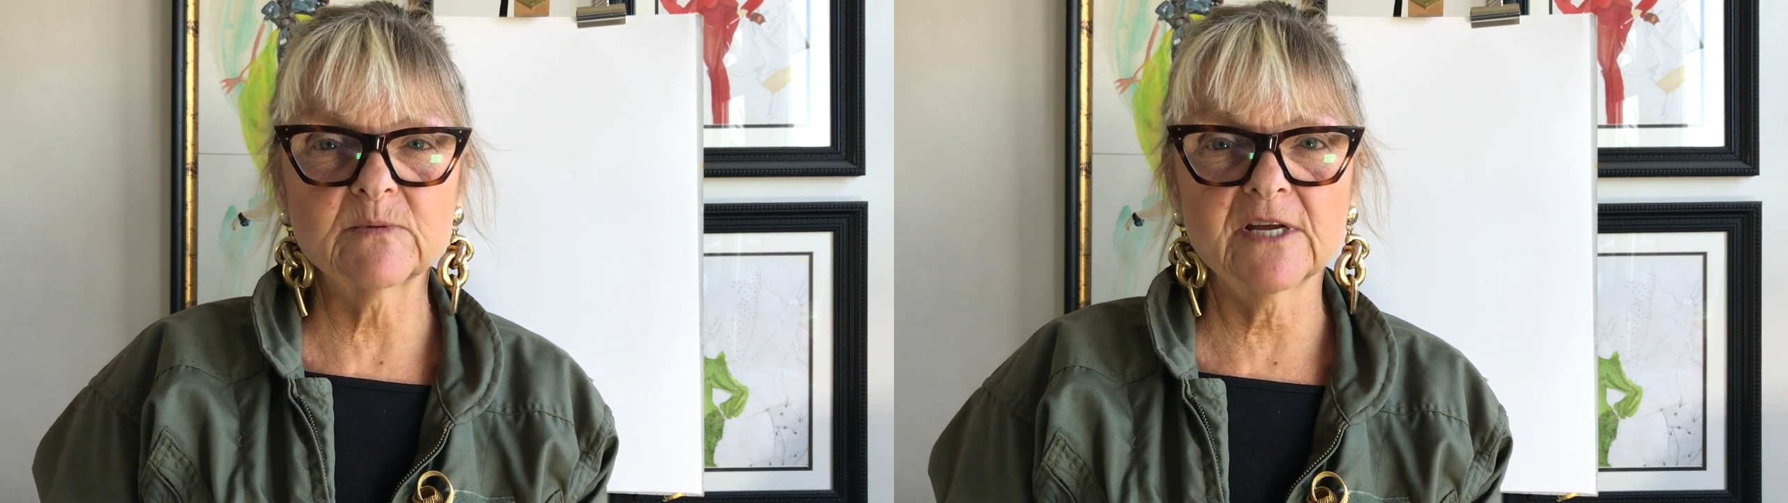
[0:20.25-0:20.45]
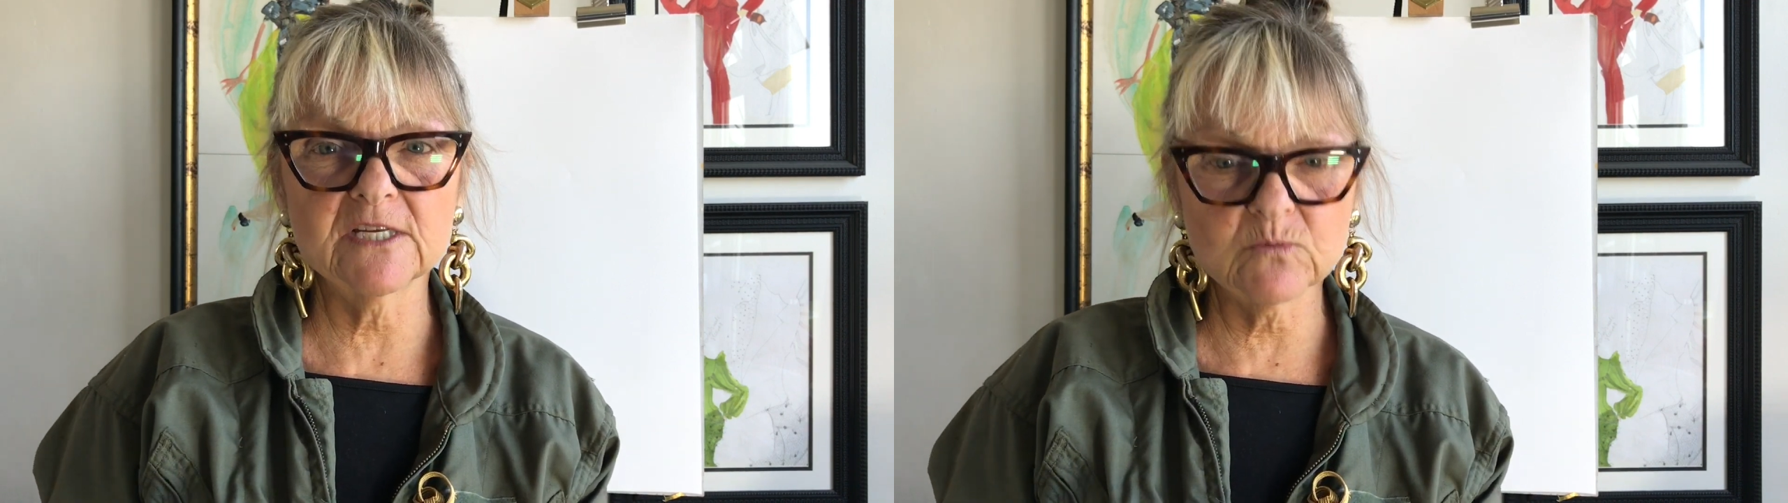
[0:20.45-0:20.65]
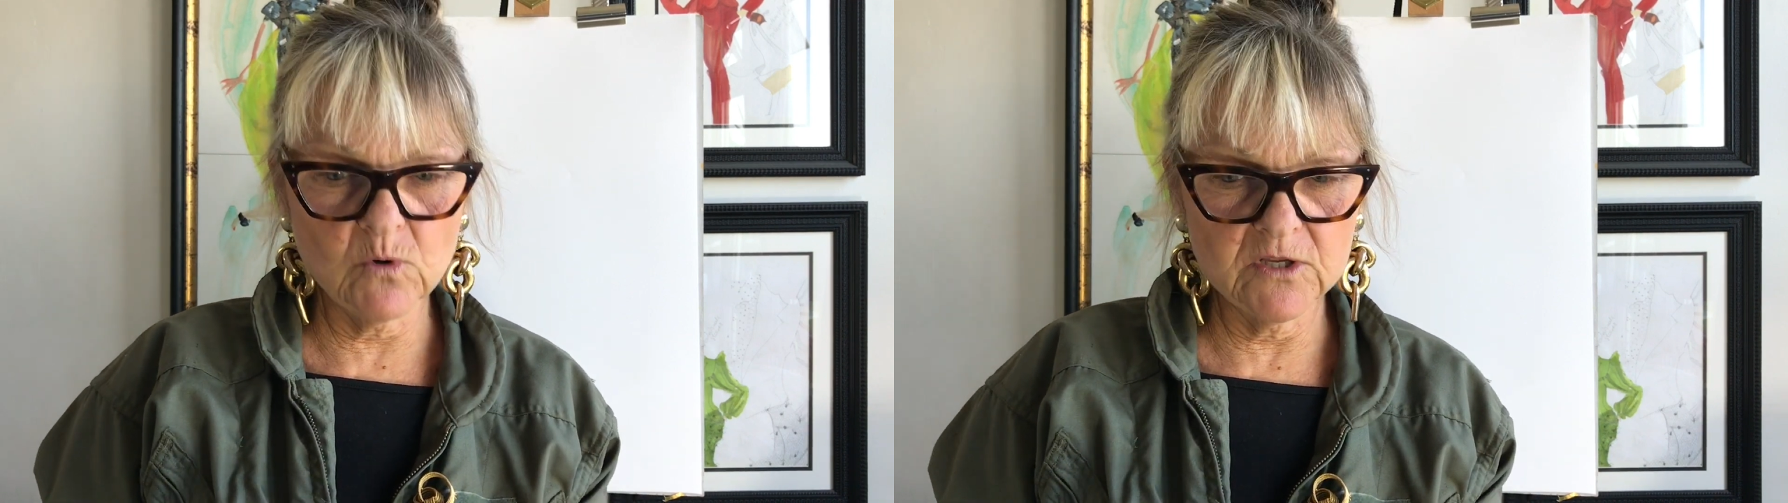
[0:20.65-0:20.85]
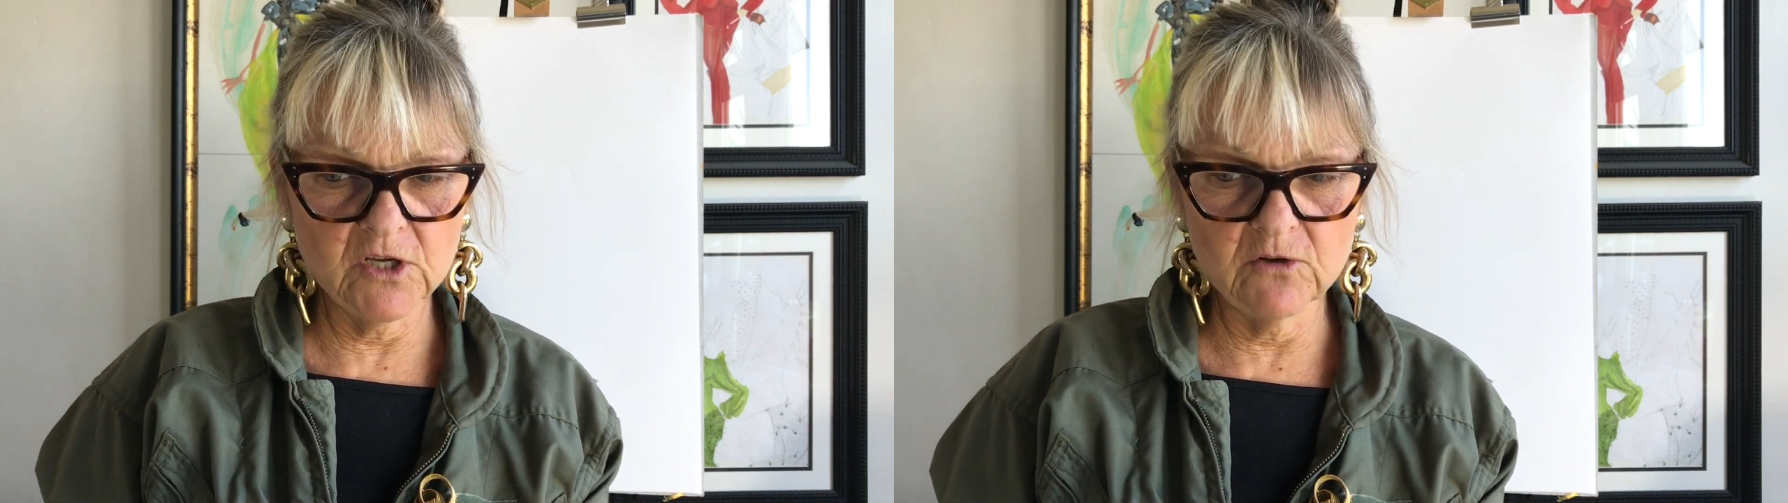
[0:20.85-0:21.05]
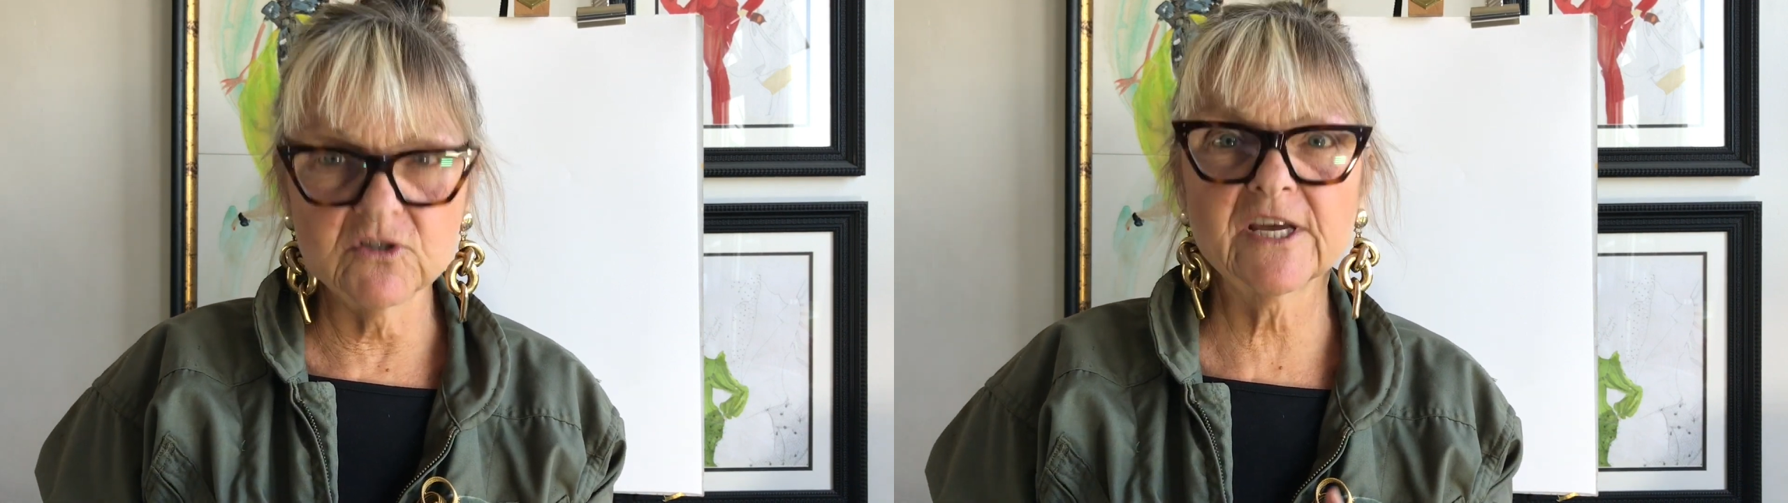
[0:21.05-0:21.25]
but I just want
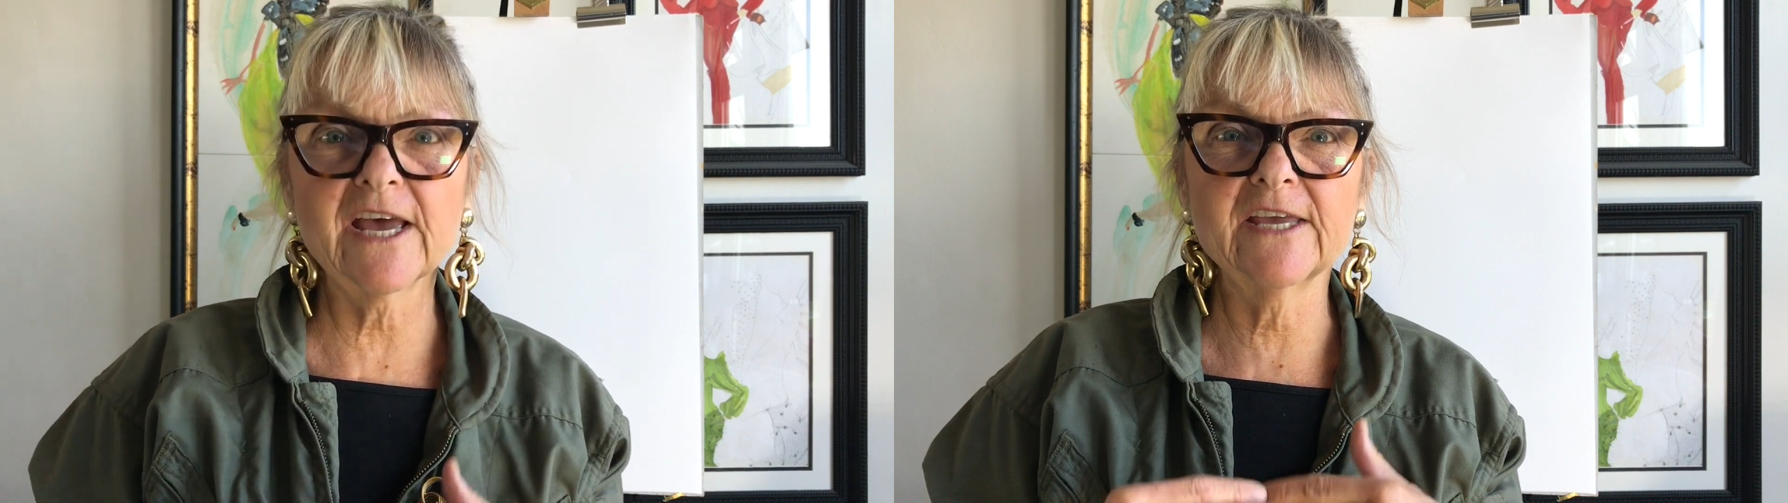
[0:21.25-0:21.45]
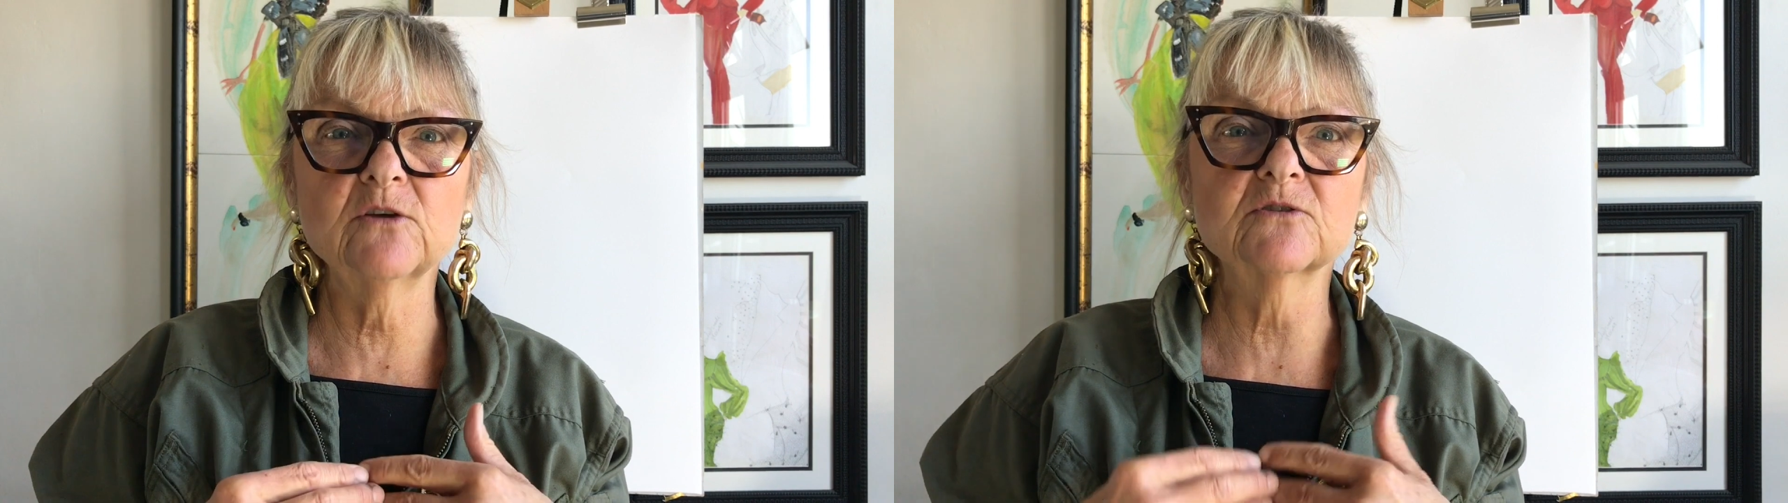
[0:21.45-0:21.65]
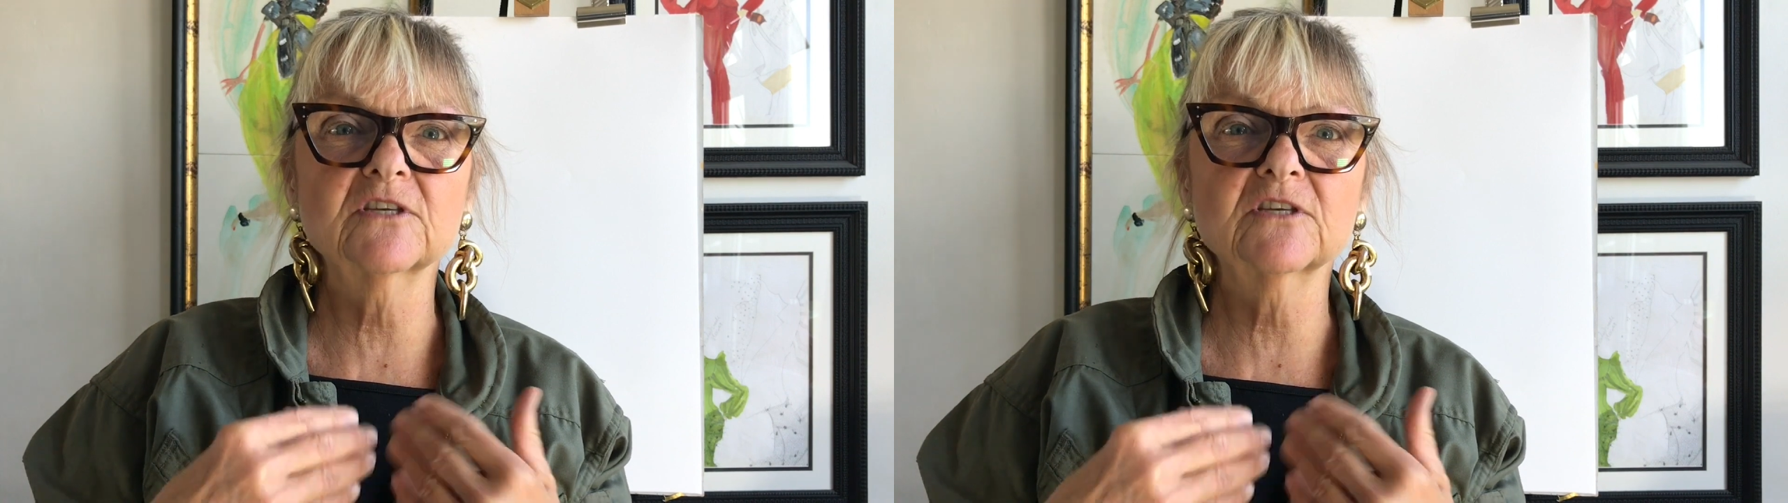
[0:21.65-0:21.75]
you to get used